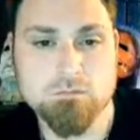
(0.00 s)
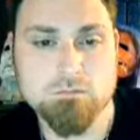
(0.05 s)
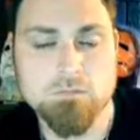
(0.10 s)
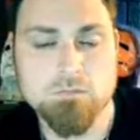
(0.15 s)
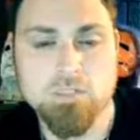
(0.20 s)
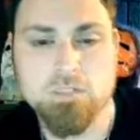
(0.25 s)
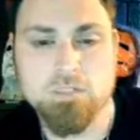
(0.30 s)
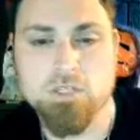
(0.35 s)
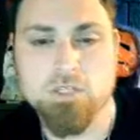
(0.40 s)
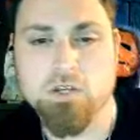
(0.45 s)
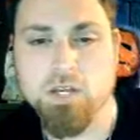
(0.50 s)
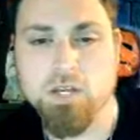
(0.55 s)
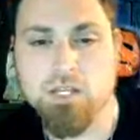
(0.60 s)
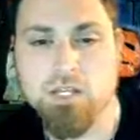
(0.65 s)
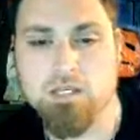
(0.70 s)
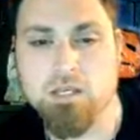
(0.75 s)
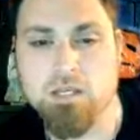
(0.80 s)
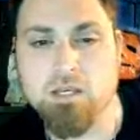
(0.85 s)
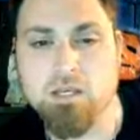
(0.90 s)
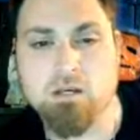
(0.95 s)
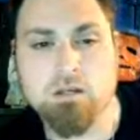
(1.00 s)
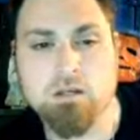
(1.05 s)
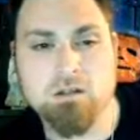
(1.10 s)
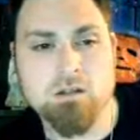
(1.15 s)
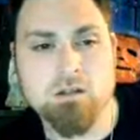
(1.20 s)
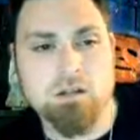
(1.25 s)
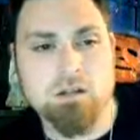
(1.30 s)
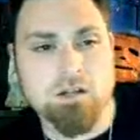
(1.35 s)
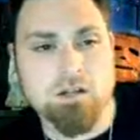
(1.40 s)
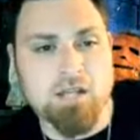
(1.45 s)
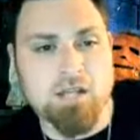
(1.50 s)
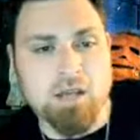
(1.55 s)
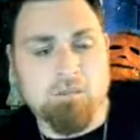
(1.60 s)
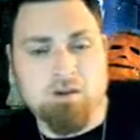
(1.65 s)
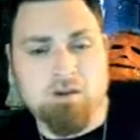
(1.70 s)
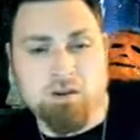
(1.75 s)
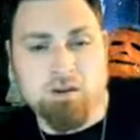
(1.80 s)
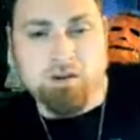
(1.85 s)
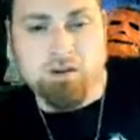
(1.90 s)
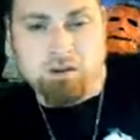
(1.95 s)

it's a good idea. Not elaborate.